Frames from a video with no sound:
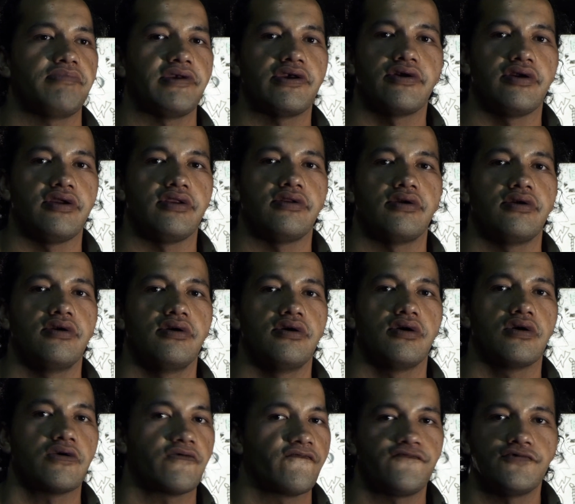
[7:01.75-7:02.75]
period.
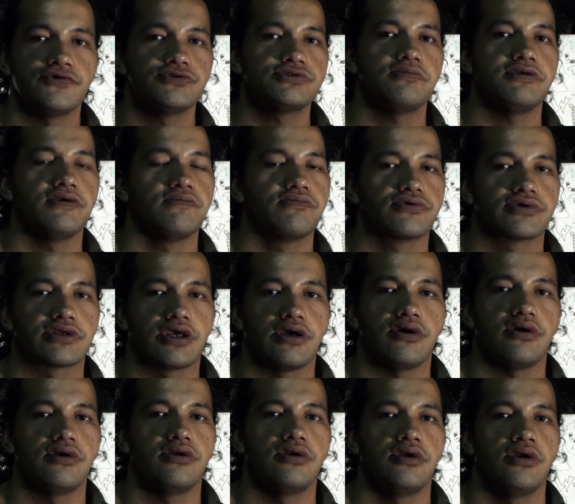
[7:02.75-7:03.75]
I refuse to be bought
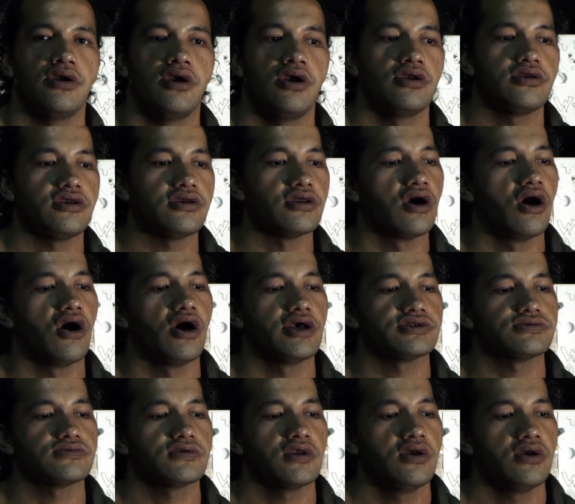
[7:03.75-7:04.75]
out. Yeah,
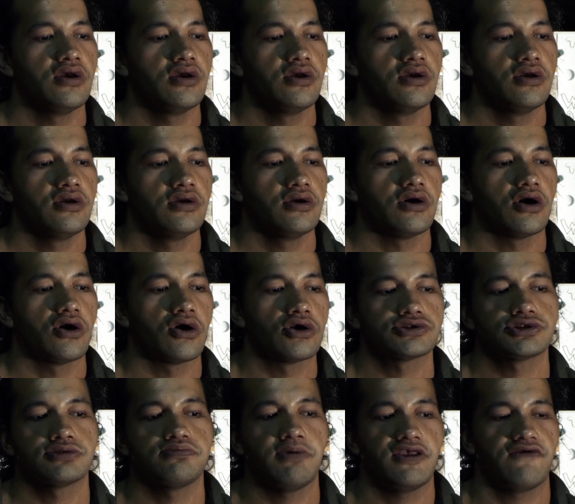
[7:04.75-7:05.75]

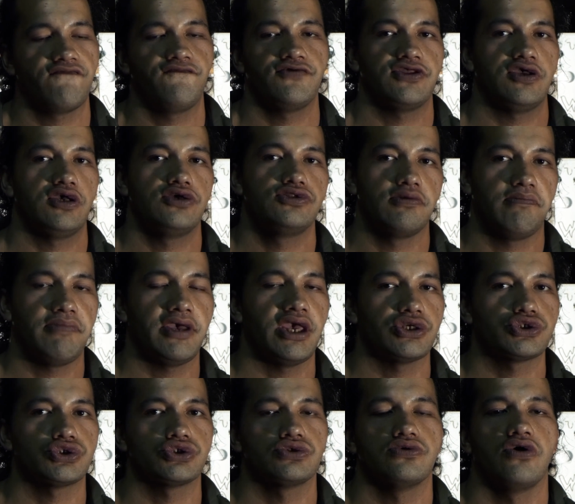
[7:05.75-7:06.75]
I speak for the inner
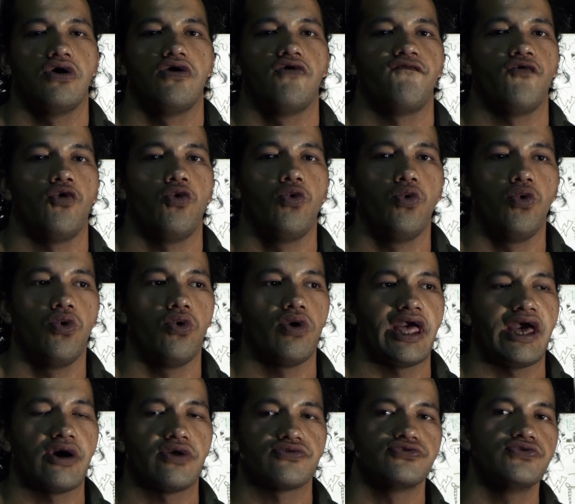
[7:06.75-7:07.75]
passion of all
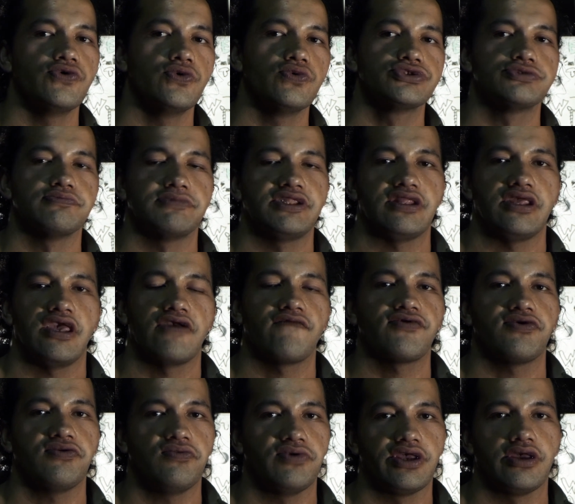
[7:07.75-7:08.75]
outdoorsmen
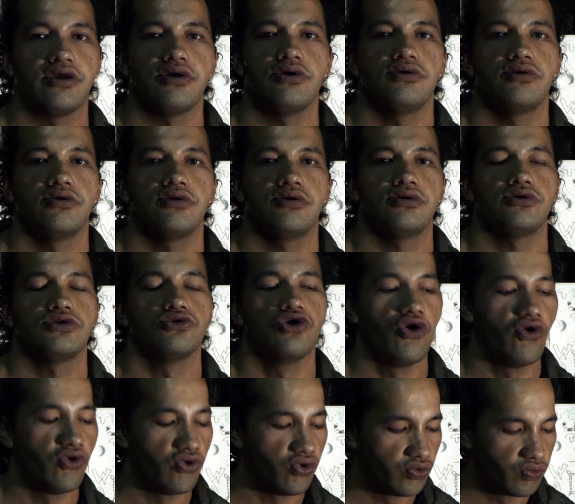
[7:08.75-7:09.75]
everywhere, you
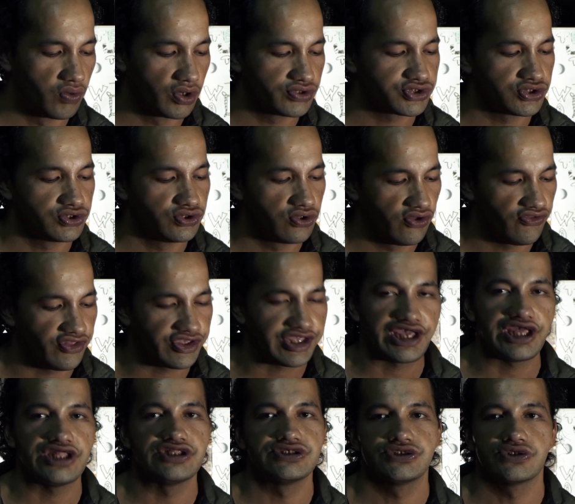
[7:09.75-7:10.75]
know, who want to know the
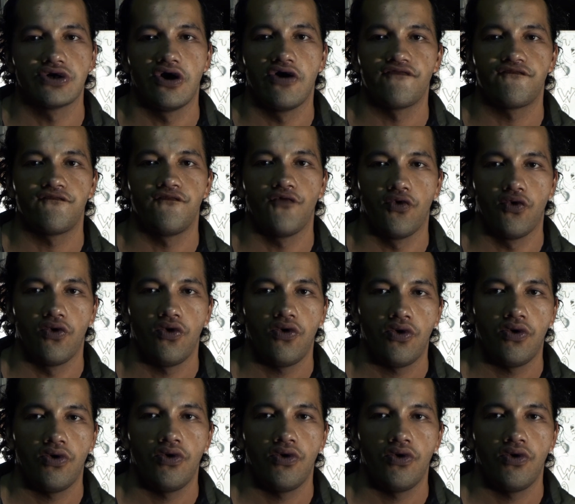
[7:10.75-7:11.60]
gear design for